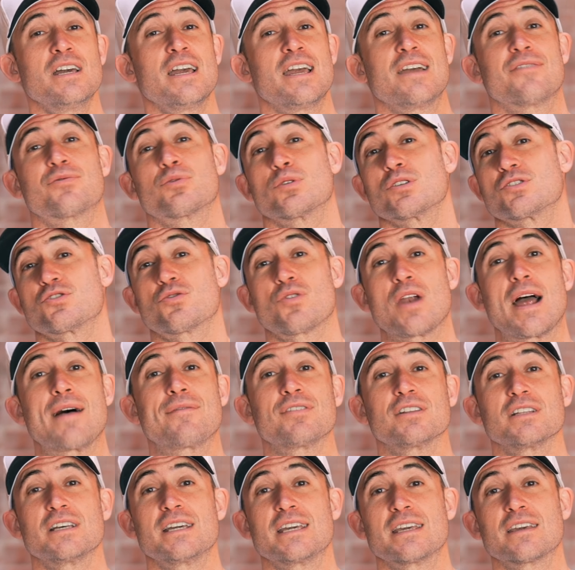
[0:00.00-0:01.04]
If we're
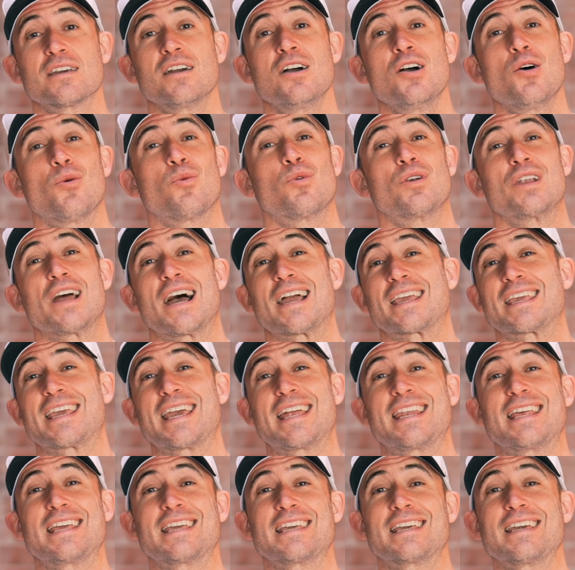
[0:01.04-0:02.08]
traveling, we're not
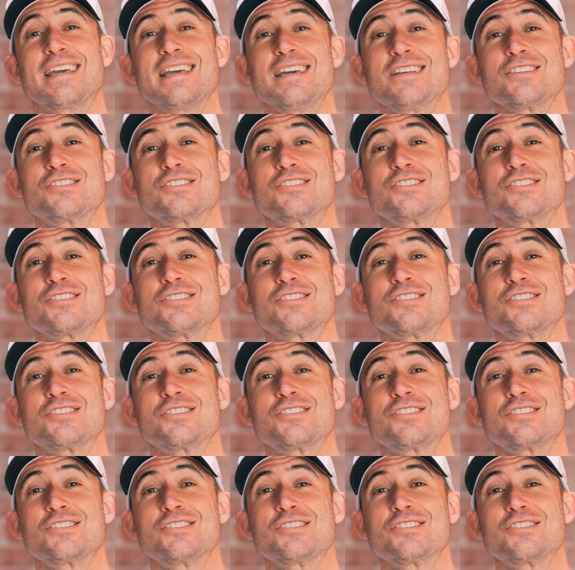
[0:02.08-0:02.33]
getting